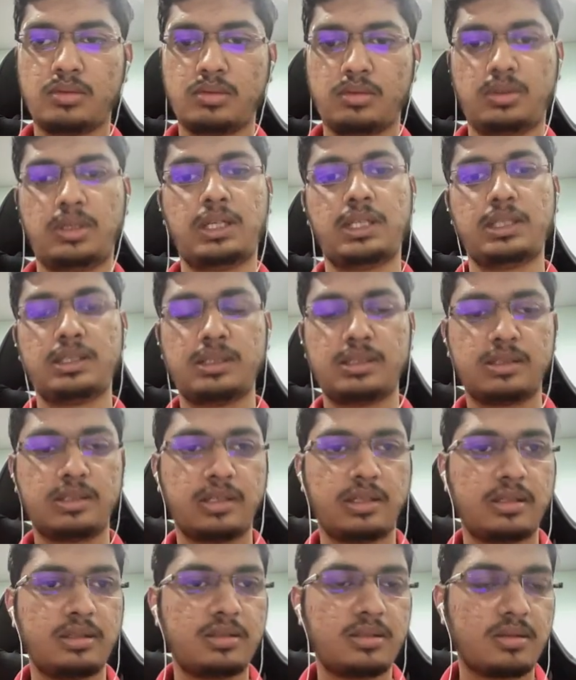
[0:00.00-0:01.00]
That is
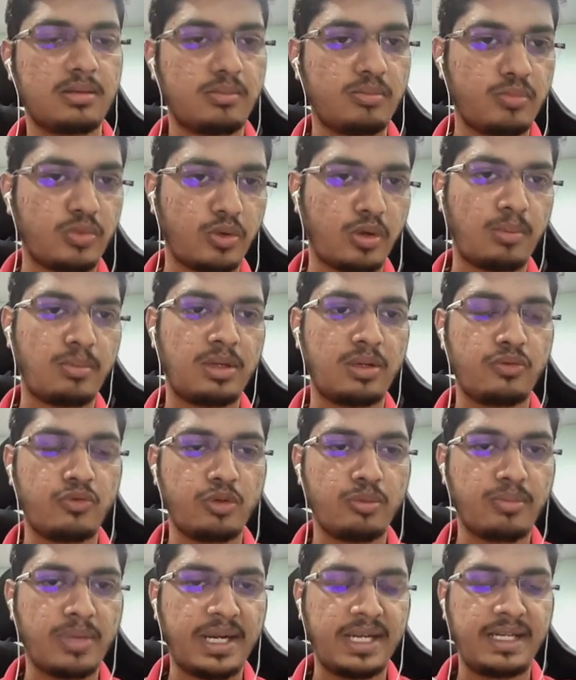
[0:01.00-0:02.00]
strange. Probably
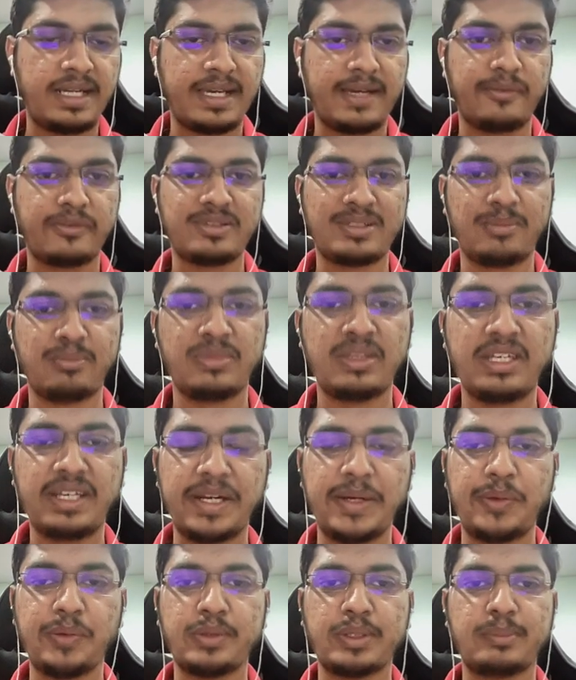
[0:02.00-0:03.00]
we might have some
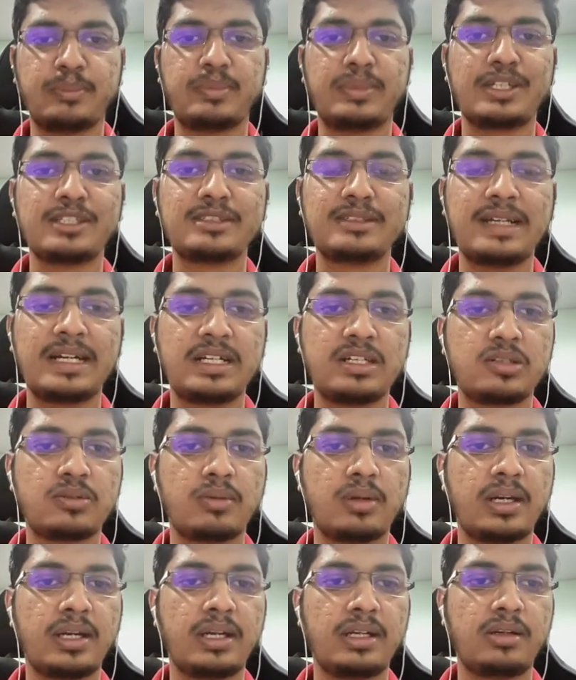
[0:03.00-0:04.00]
negative numbers, that's
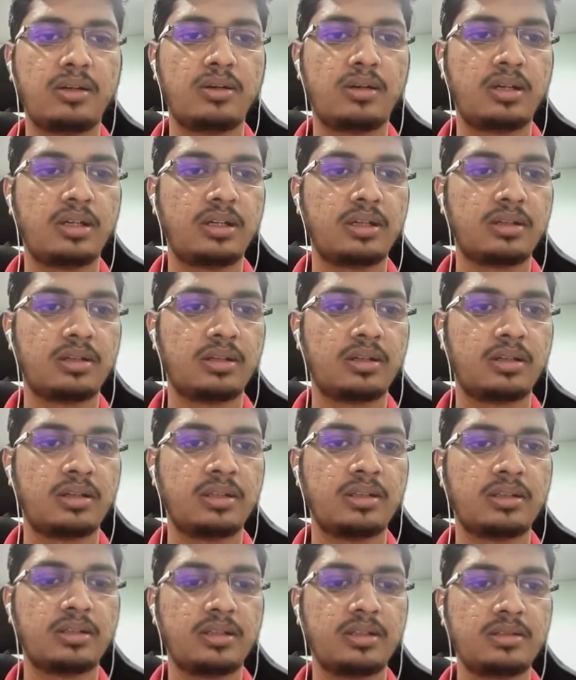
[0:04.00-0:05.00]
why it got
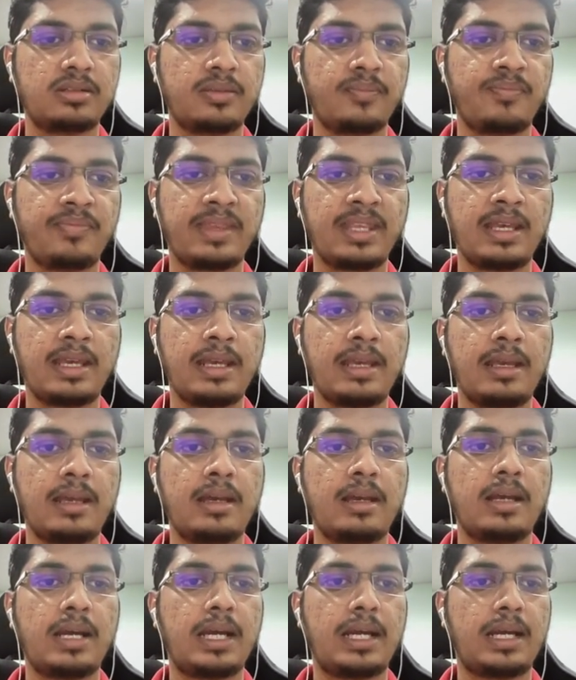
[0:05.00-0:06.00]
increased.
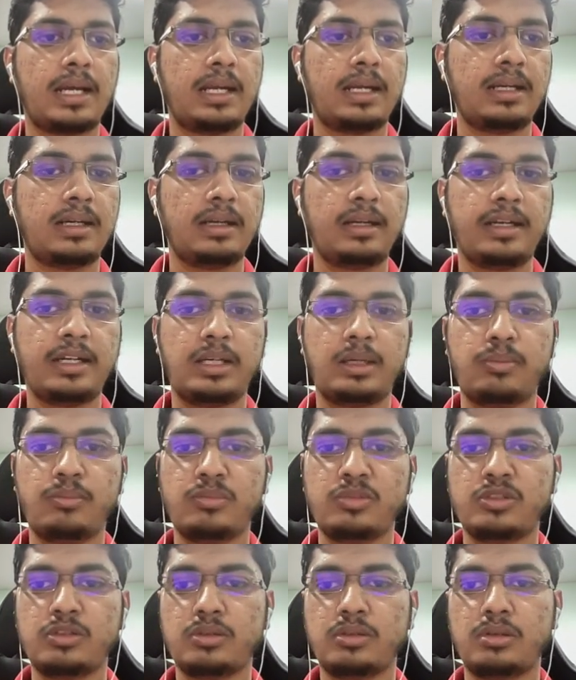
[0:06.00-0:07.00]
And
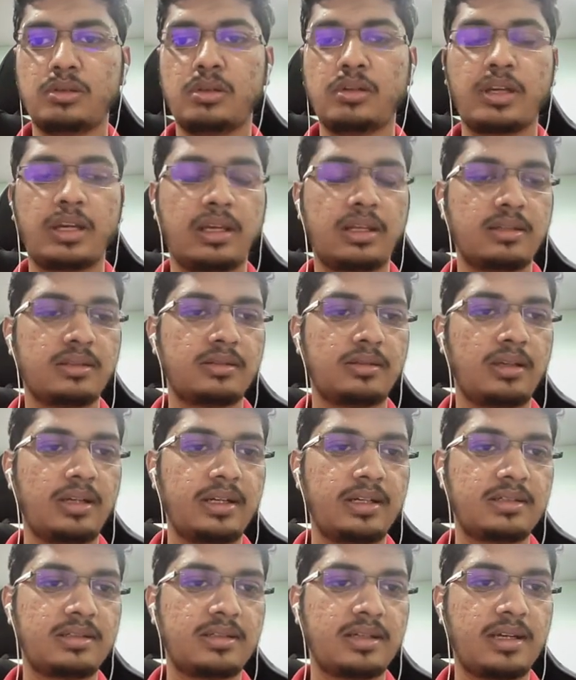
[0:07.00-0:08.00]
okay, so
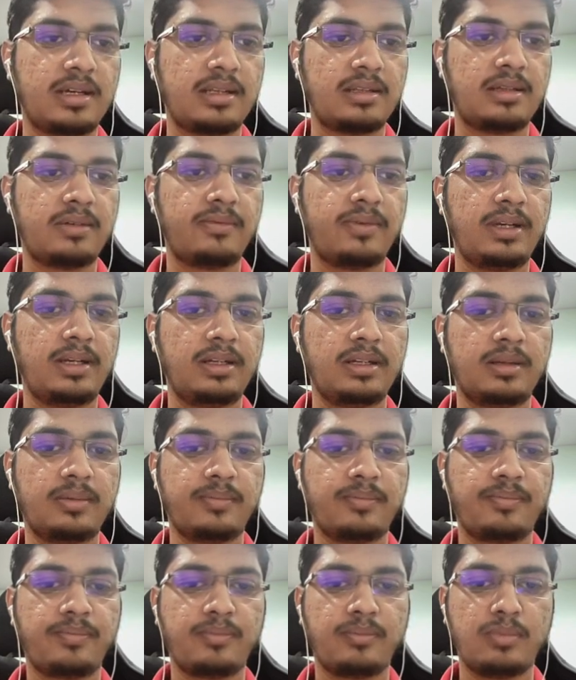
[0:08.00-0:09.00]
let's try other filter,
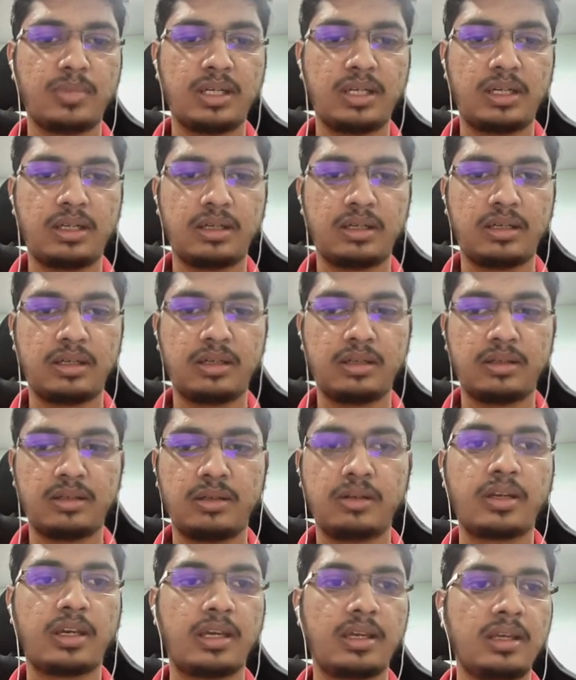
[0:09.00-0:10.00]
but
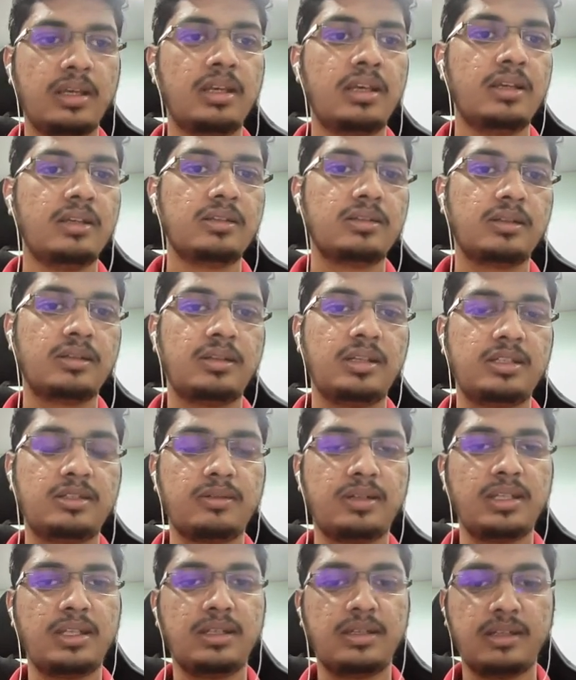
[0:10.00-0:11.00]
okay, so this
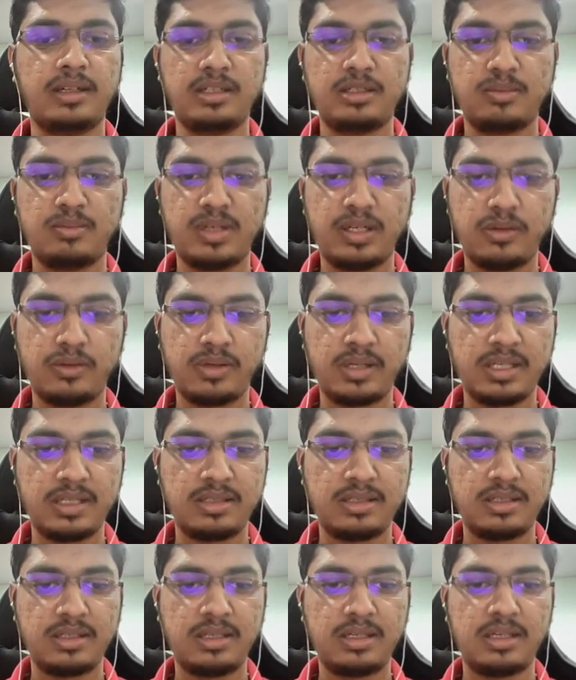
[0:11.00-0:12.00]
one increased, but you can
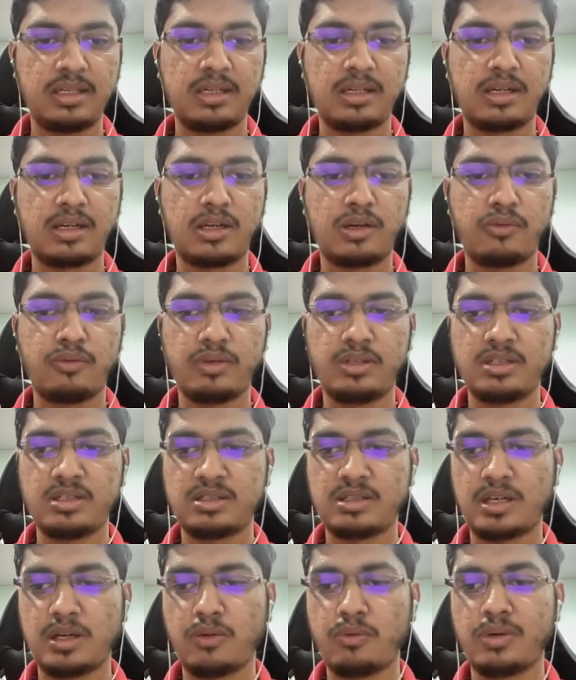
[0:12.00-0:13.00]
see here now we
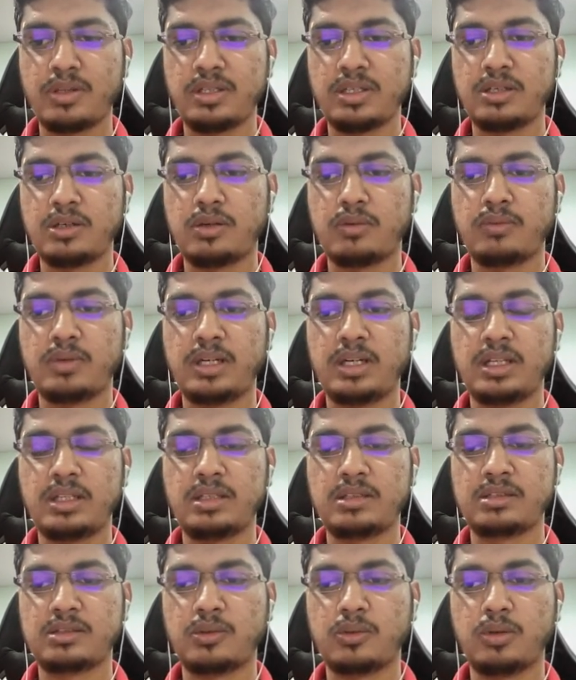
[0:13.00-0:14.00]
just have 1 year of data.
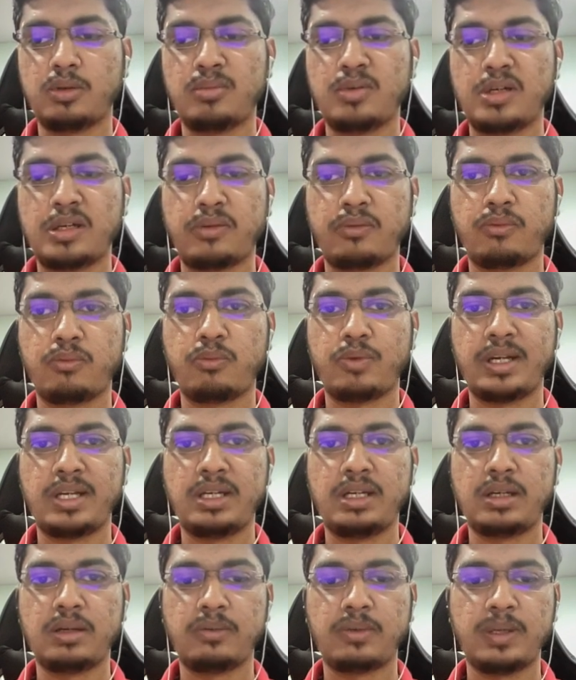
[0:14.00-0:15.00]
The scroll bar
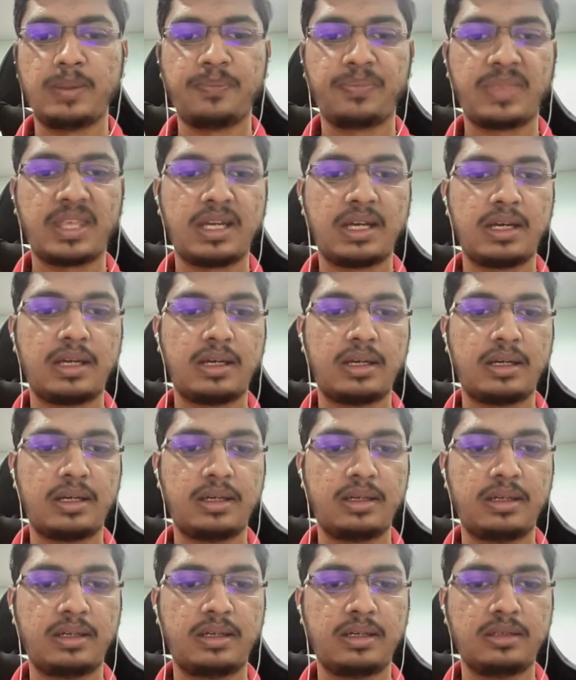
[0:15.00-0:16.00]
went away
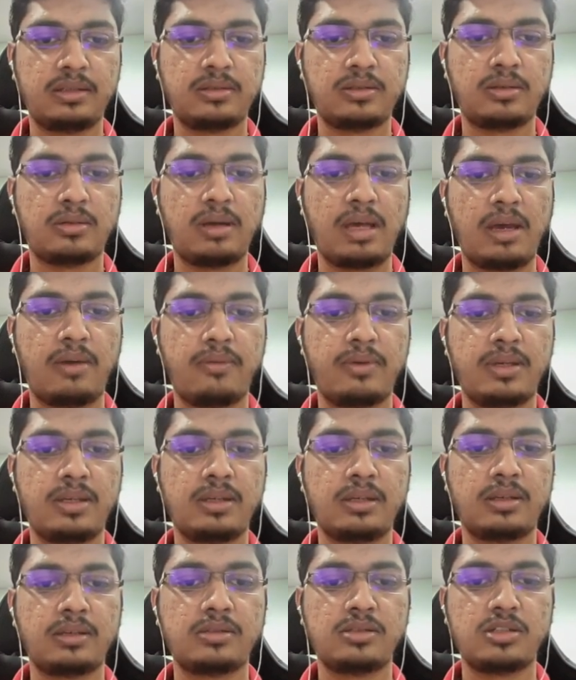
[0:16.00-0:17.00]
and it is now
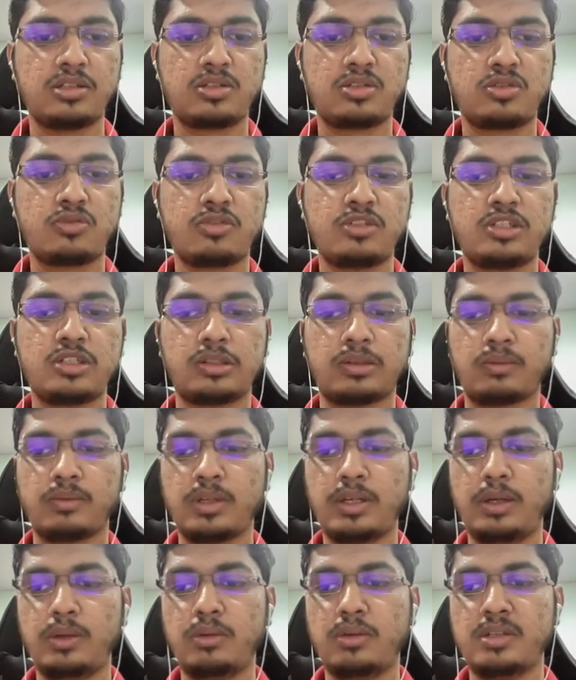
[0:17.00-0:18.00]
having just
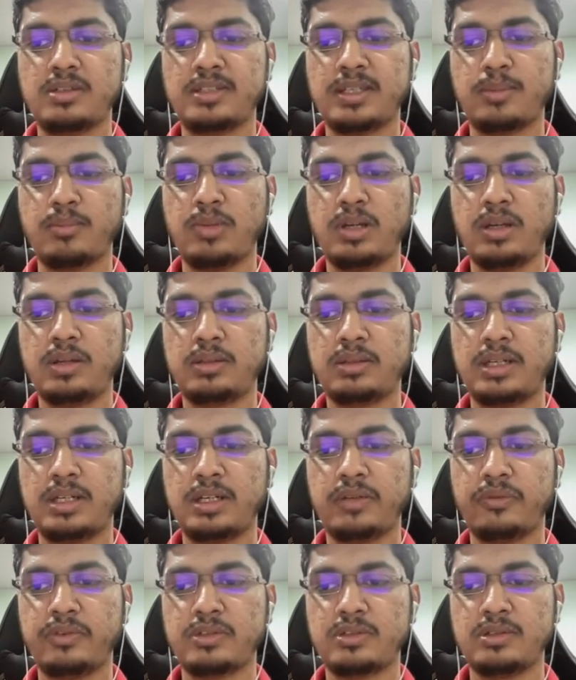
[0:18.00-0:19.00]
January to December,
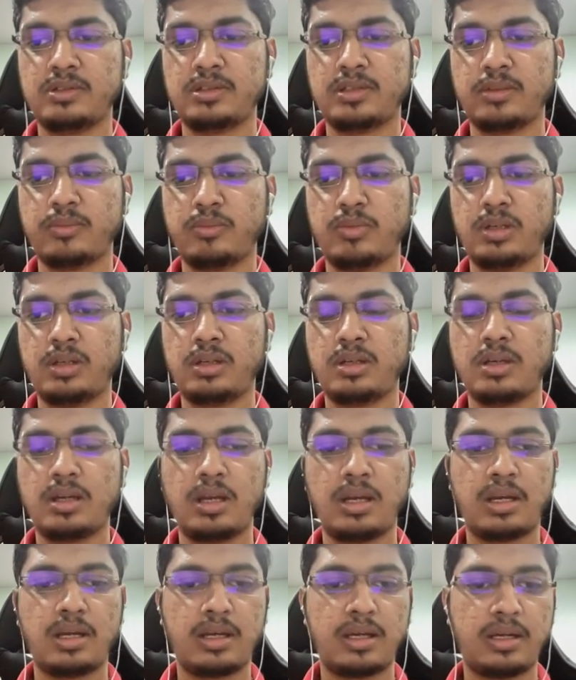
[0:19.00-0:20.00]
31st December
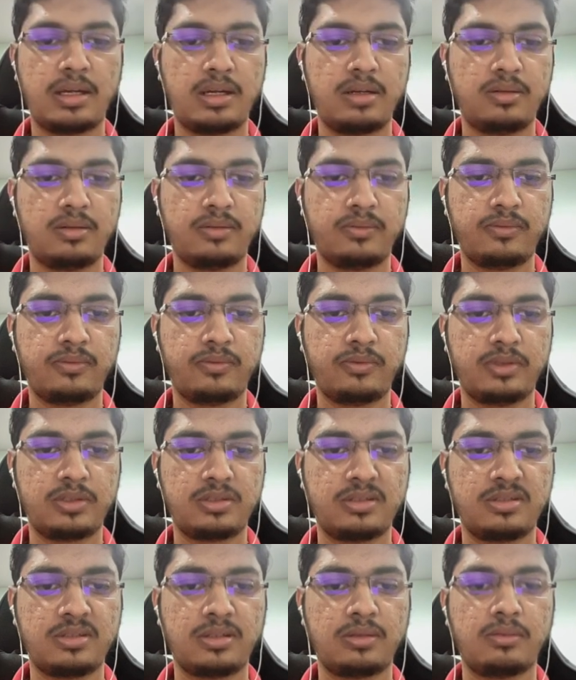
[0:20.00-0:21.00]
and the
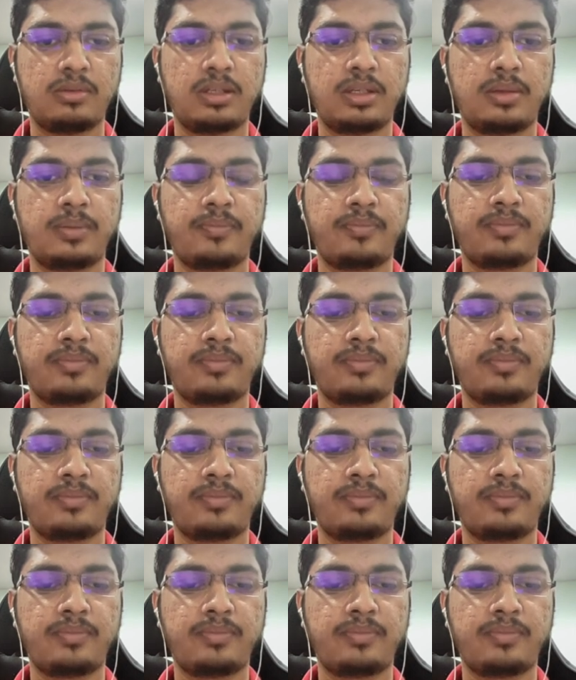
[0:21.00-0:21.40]
1st January.